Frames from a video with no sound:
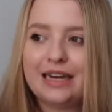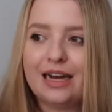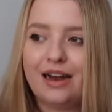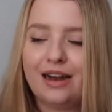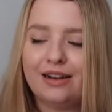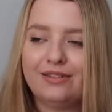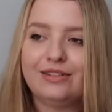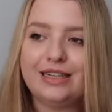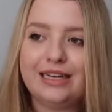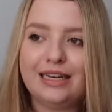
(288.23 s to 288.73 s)

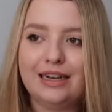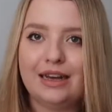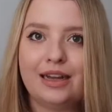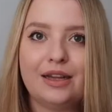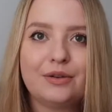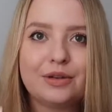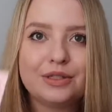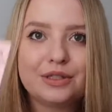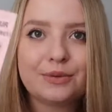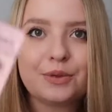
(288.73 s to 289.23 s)
I really
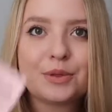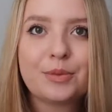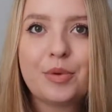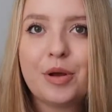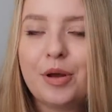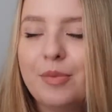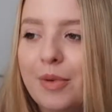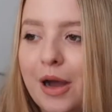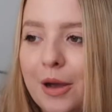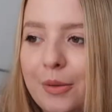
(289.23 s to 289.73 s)
like one, so I'm going to
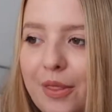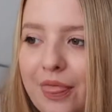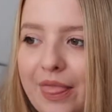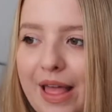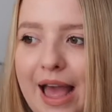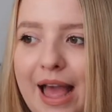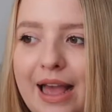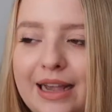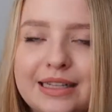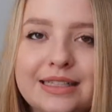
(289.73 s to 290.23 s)
put my one
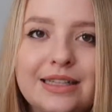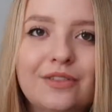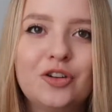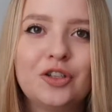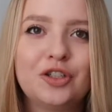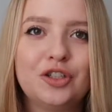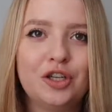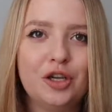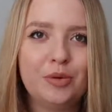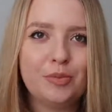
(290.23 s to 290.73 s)
there because I've
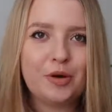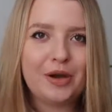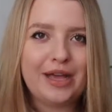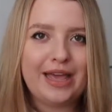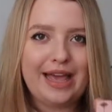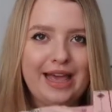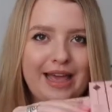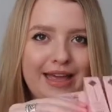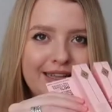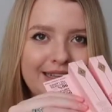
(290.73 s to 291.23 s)
got two more
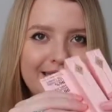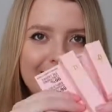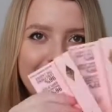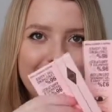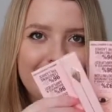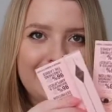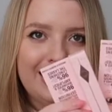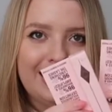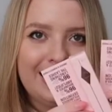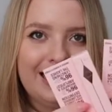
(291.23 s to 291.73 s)
here
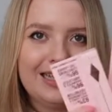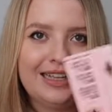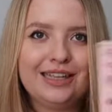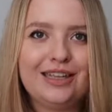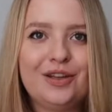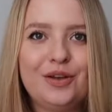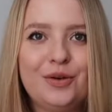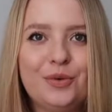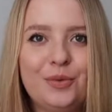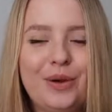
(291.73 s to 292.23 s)

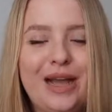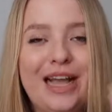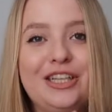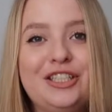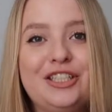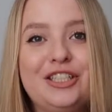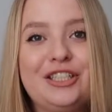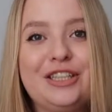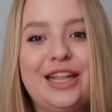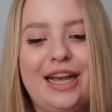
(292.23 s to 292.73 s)

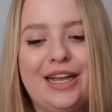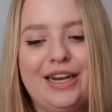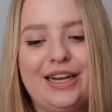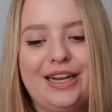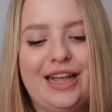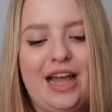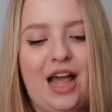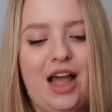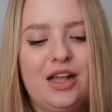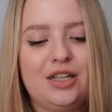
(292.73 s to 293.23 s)
which they're going
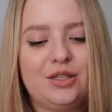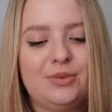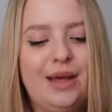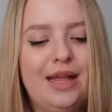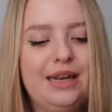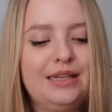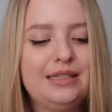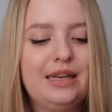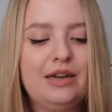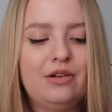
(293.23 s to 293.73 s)
to get as
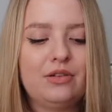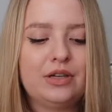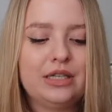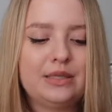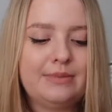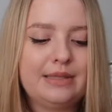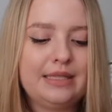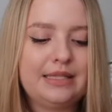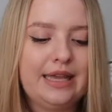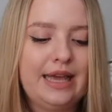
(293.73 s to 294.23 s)
well as a little
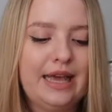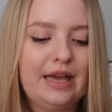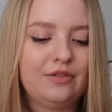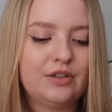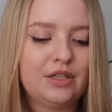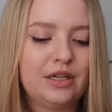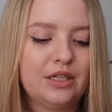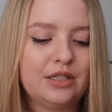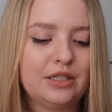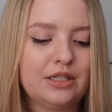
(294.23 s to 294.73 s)
Christmas
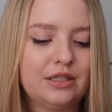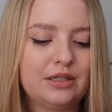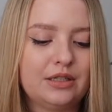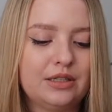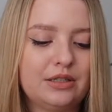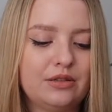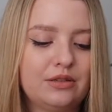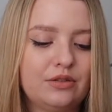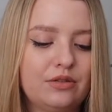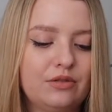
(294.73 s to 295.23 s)
gift. And I just thought
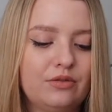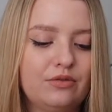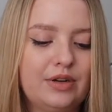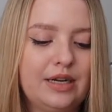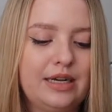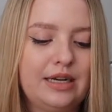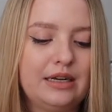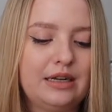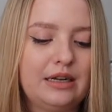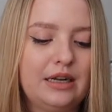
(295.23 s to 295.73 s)
this was a
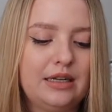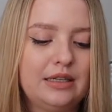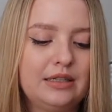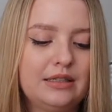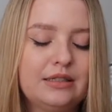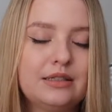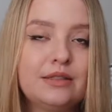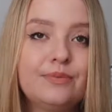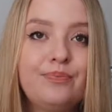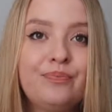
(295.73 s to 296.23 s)
really
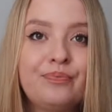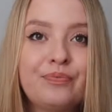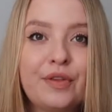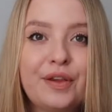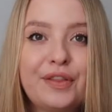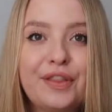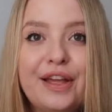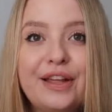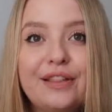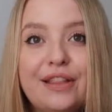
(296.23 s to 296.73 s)
nice
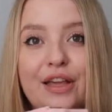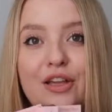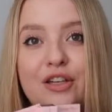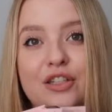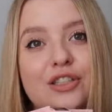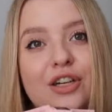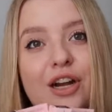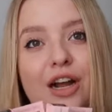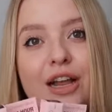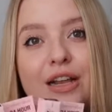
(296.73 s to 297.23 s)
thing. They
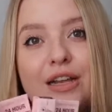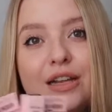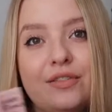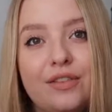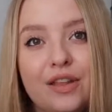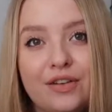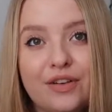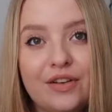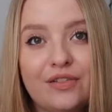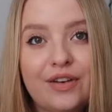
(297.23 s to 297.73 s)
can try it
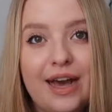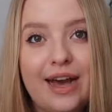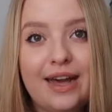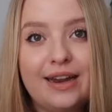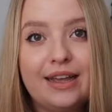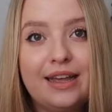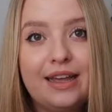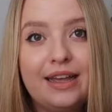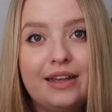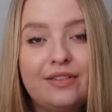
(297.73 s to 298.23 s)
if they've never
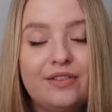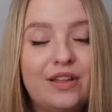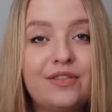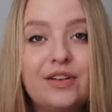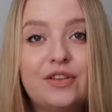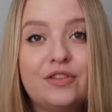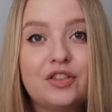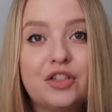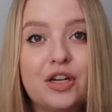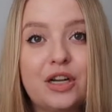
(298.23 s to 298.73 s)
had it, if they've
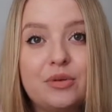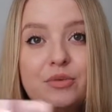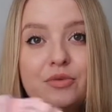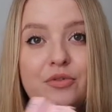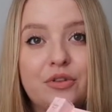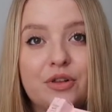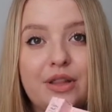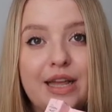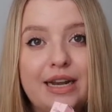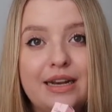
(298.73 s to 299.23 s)
never tried it
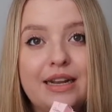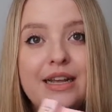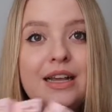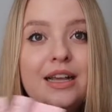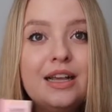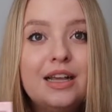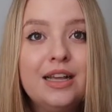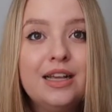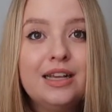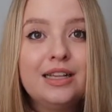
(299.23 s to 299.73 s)
before, then
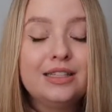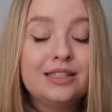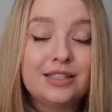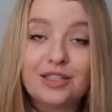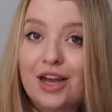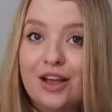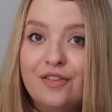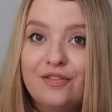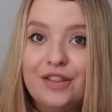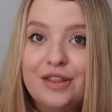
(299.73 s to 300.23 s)

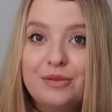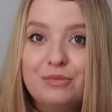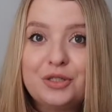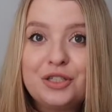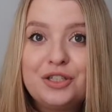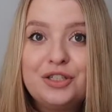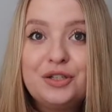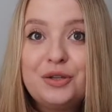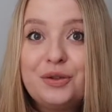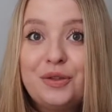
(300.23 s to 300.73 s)
time for them
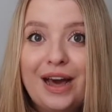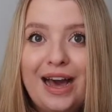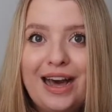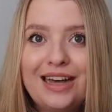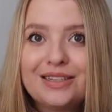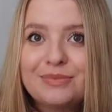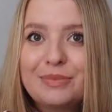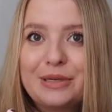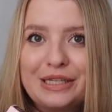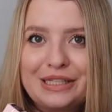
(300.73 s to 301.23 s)
to do
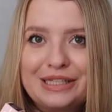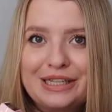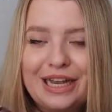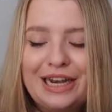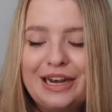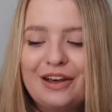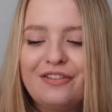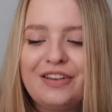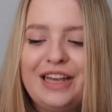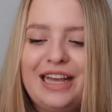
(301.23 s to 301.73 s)
that because
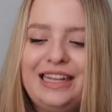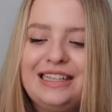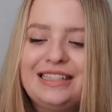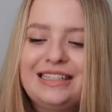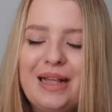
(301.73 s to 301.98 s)
I love it.